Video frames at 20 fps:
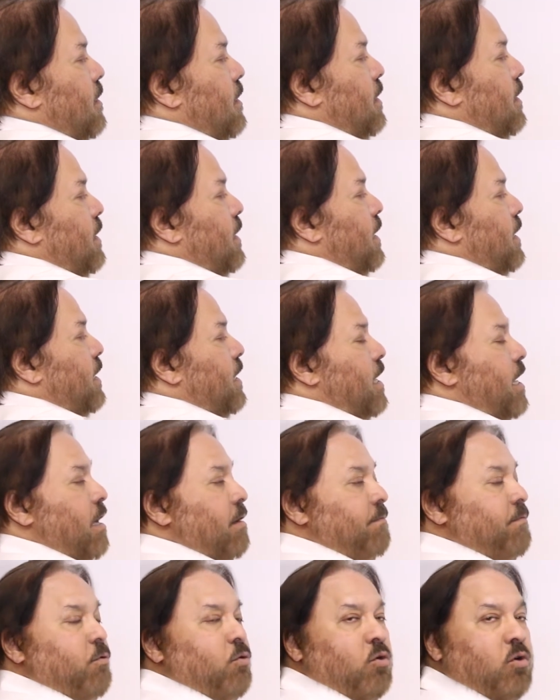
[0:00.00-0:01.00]

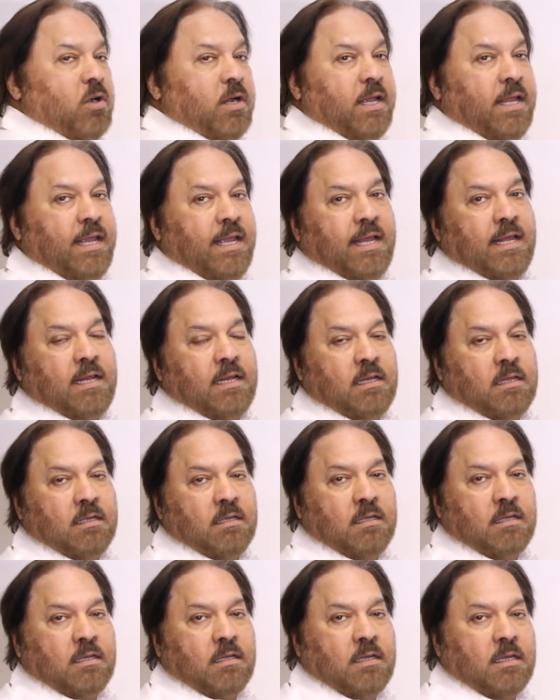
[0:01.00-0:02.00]
Lalla for L.
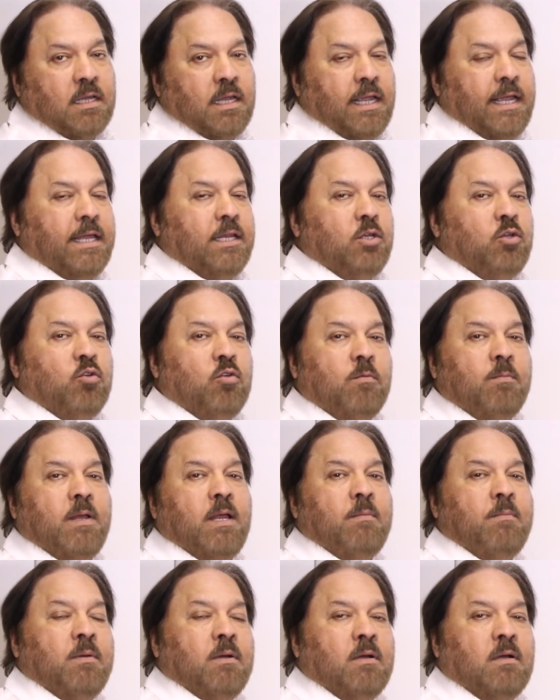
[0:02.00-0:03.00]
And you
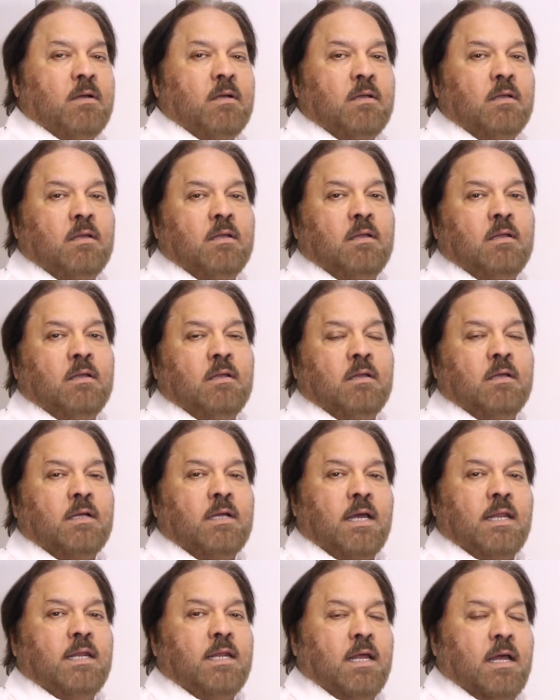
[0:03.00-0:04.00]
remember
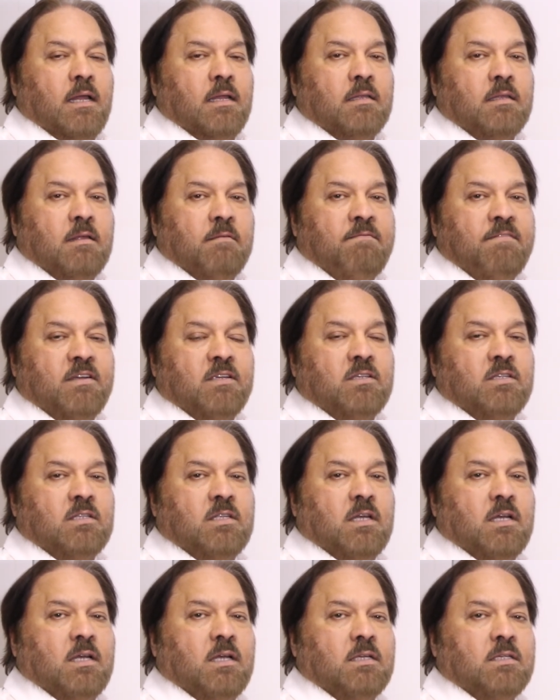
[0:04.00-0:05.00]
kanna, the first
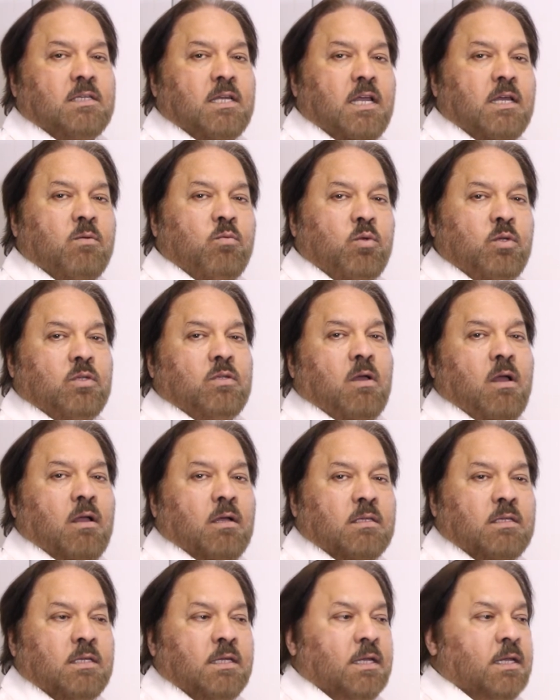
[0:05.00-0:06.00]
sign we
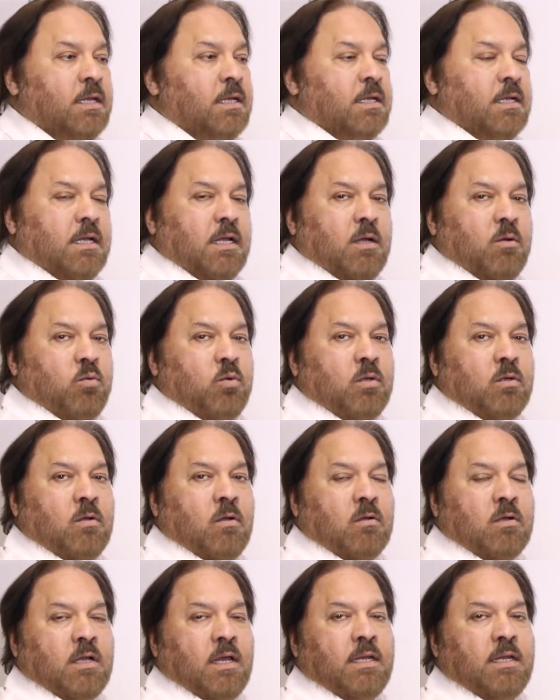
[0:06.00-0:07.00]
talked. We
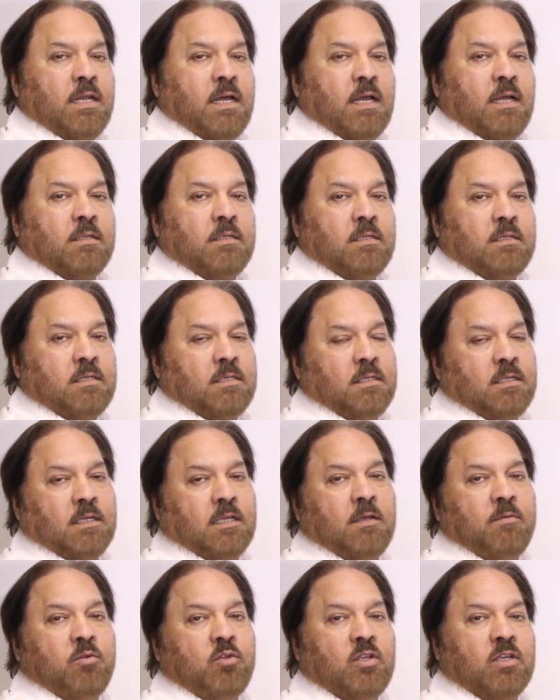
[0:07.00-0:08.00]
call kanna to
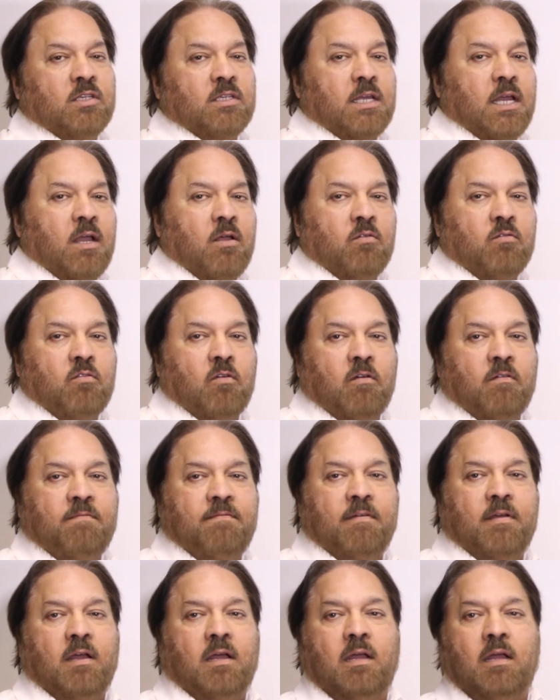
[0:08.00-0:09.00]
give you the sound
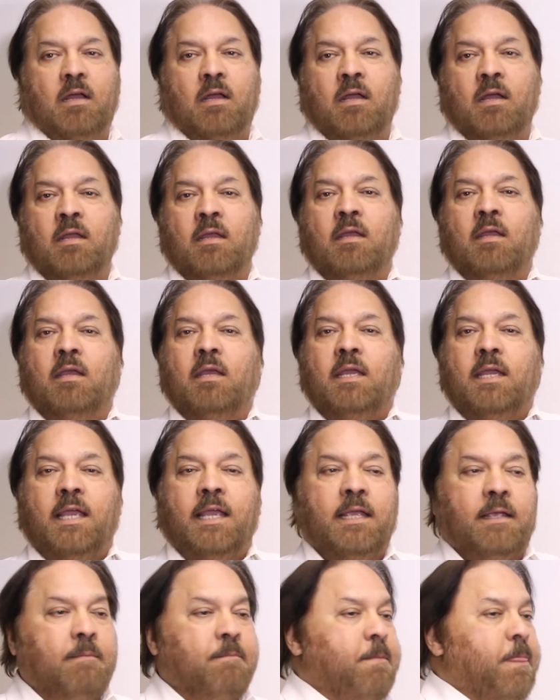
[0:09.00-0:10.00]
of
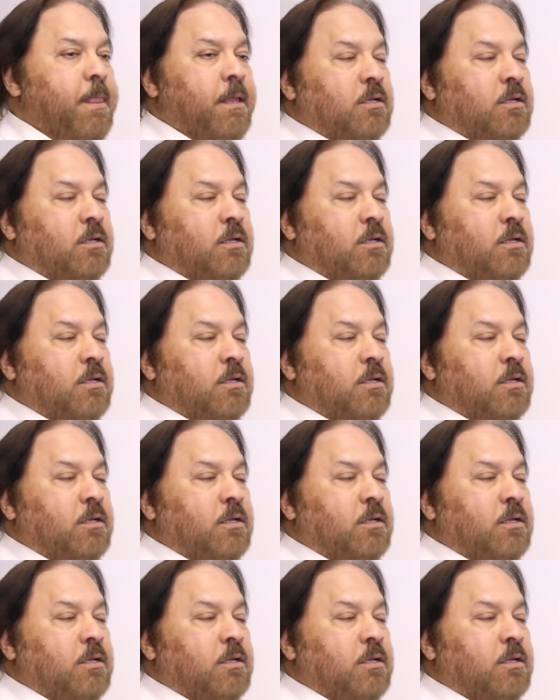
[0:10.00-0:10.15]
A.